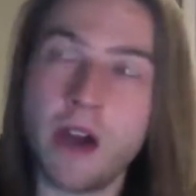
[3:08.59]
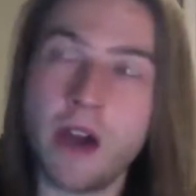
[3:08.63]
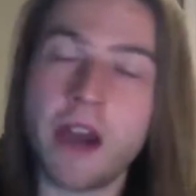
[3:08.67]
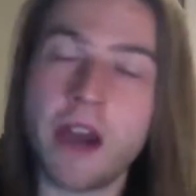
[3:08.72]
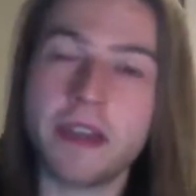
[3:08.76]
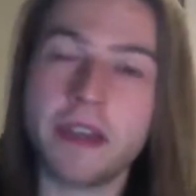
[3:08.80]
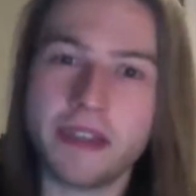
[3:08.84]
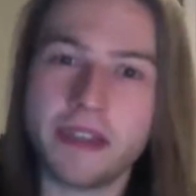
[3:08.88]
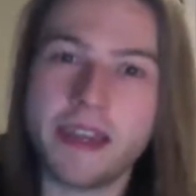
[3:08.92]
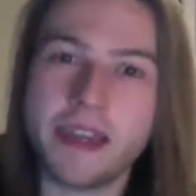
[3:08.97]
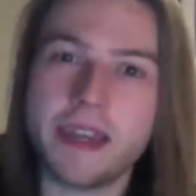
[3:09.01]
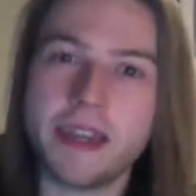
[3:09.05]
I
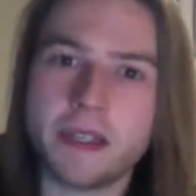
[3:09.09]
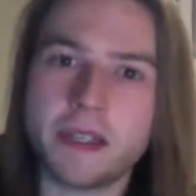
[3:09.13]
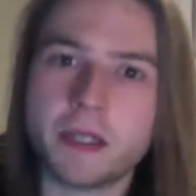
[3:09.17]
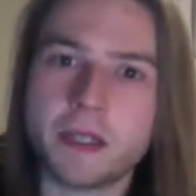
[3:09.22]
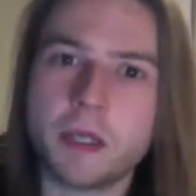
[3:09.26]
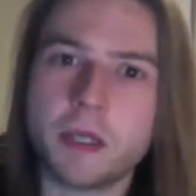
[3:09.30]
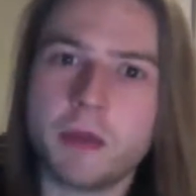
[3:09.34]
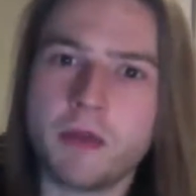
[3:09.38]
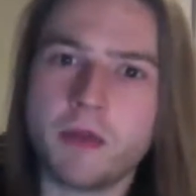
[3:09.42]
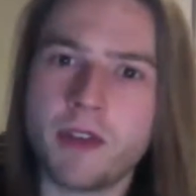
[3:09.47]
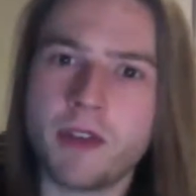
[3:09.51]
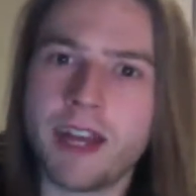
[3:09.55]
think it's going to
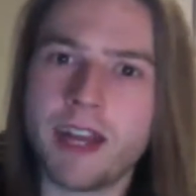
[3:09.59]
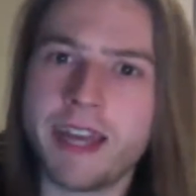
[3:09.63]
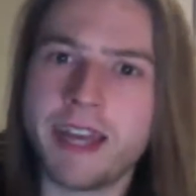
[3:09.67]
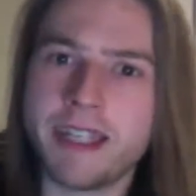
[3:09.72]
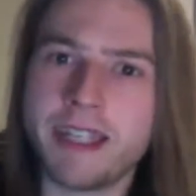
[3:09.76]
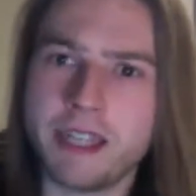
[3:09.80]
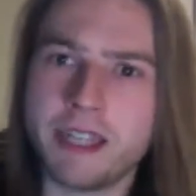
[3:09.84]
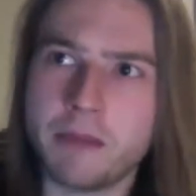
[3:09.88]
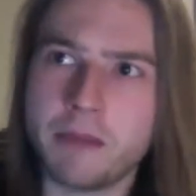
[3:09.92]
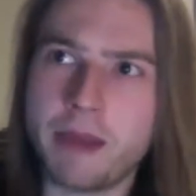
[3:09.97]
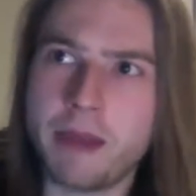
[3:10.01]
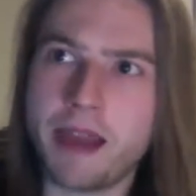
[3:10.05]
be
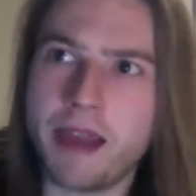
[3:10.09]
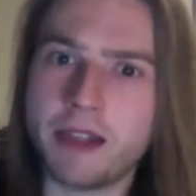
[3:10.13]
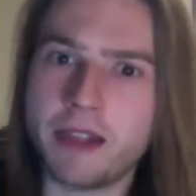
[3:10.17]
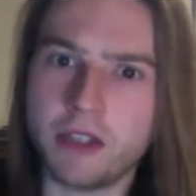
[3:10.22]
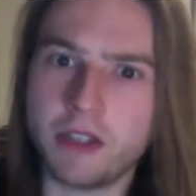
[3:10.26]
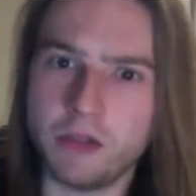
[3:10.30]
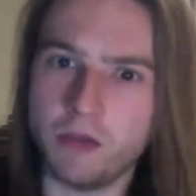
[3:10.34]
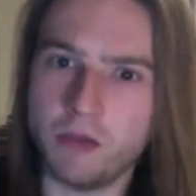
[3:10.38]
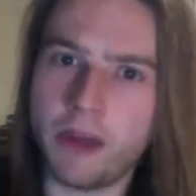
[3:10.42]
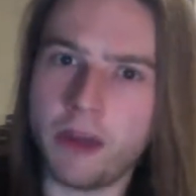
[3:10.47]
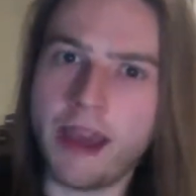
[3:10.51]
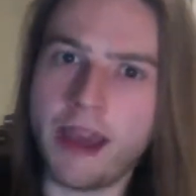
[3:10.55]
relating back
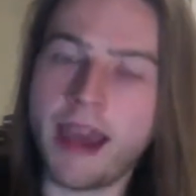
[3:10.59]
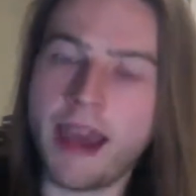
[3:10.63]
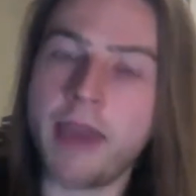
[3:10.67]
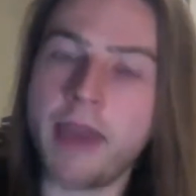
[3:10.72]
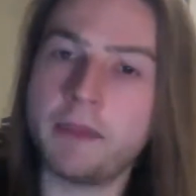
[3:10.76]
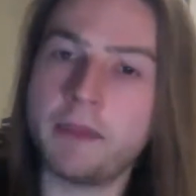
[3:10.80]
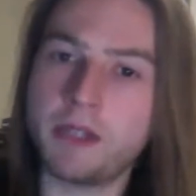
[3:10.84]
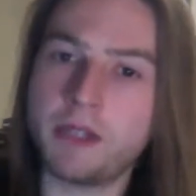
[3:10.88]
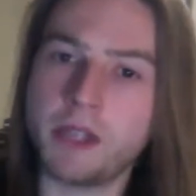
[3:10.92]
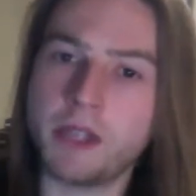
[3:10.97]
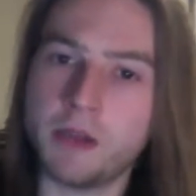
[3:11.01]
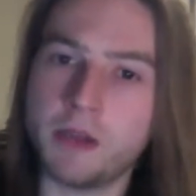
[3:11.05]
to where
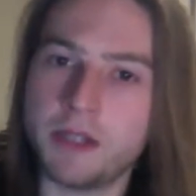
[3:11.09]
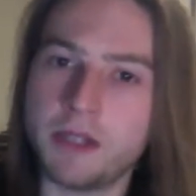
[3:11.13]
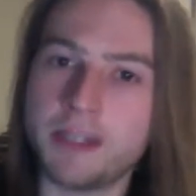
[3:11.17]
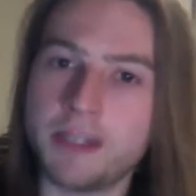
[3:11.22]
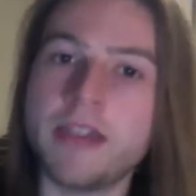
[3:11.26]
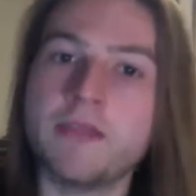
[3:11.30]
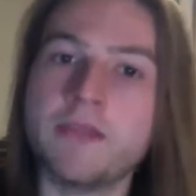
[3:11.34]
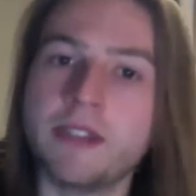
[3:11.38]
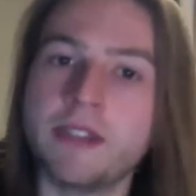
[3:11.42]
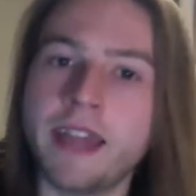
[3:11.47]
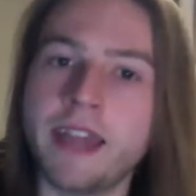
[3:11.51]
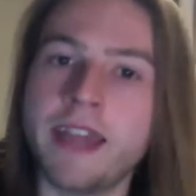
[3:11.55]
episode
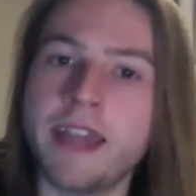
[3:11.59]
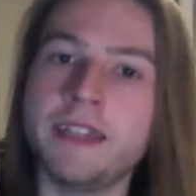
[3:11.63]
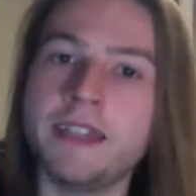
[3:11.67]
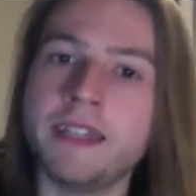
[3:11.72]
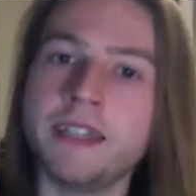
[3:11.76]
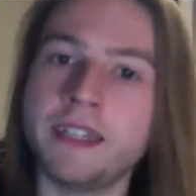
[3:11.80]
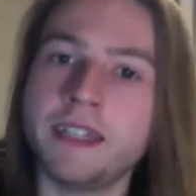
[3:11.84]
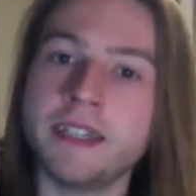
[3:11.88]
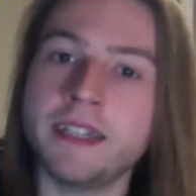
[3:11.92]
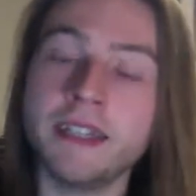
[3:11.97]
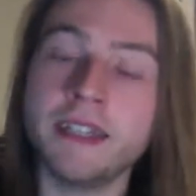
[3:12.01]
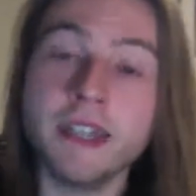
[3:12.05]
7
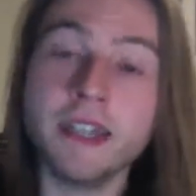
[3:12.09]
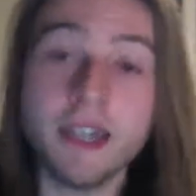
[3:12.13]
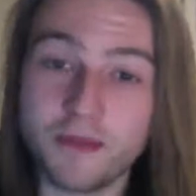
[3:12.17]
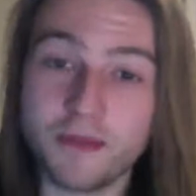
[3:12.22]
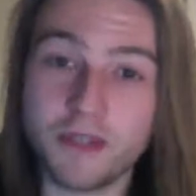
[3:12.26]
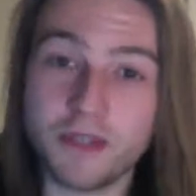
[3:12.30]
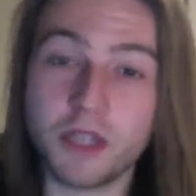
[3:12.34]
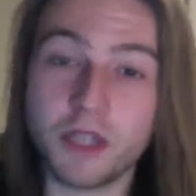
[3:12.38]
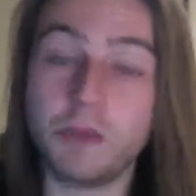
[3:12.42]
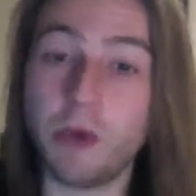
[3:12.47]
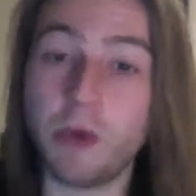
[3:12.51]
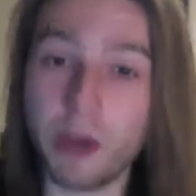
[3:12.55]
ended.
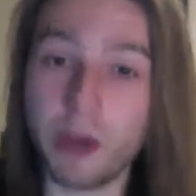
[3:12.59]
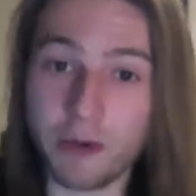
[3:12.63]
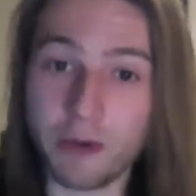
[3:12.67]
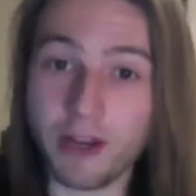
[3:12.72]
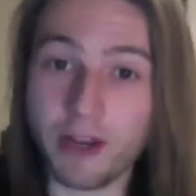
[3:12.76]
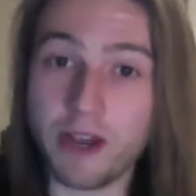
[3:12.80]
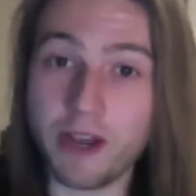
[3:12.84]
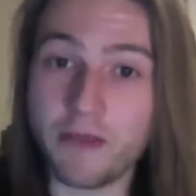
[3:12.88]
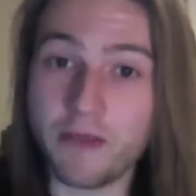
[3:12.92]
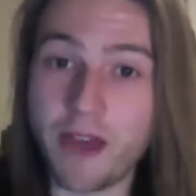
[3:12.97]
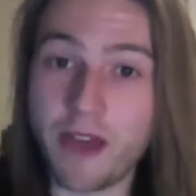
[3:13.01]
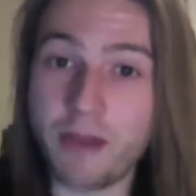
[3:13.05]
Spoiler
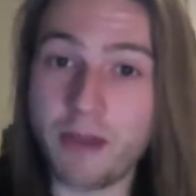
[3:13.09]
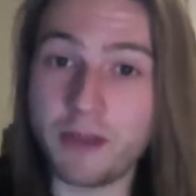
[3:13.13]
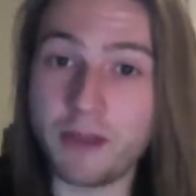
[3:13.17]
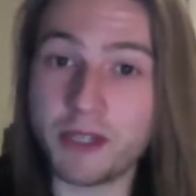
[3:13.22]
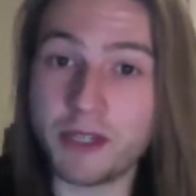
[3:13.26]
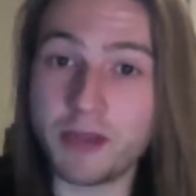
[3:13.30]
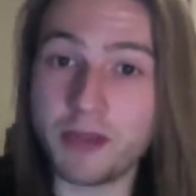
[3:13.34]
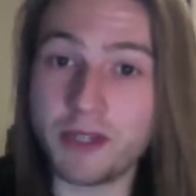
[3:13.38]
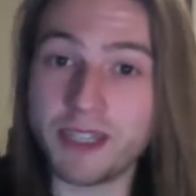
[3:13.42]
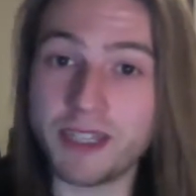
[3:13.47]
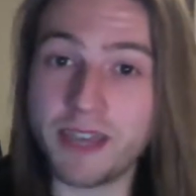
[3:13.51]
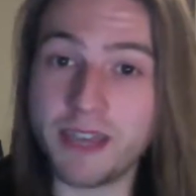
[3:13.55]
alert for
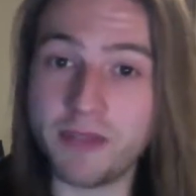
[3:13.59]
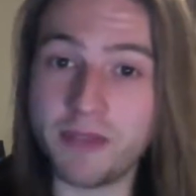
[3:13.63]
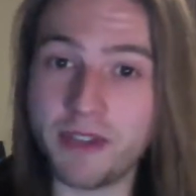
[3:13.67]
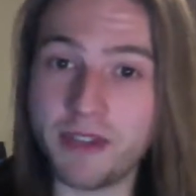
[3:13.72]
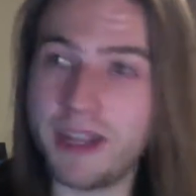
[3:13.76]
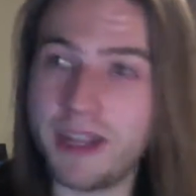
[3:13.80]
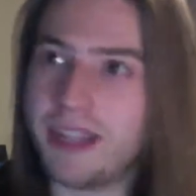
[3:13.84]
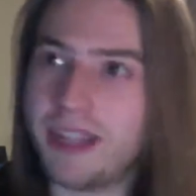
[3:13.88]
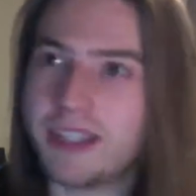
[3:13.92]
episode 7.